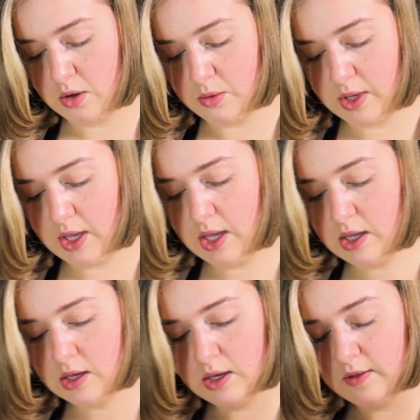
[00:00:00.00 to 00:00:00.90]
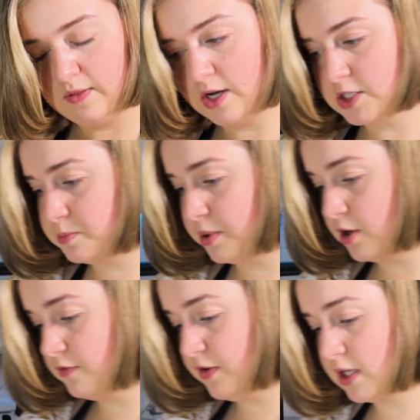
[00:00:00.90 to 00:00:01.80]
Okay, that is
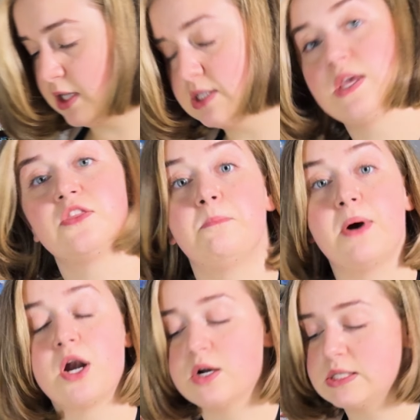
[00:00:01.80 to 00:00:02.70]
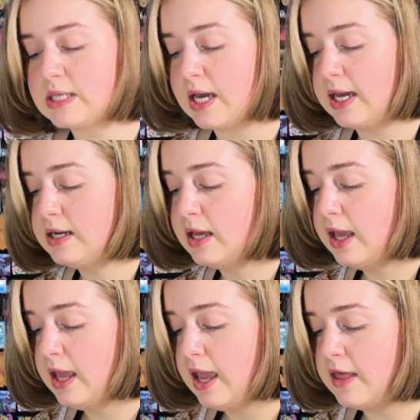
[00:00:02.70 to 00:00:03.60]
perfect. Let's set the butter aside.
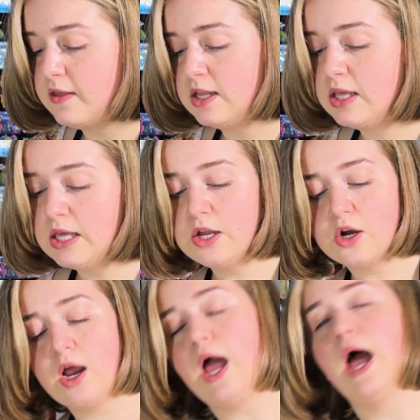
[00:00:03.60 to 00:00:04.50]
And then here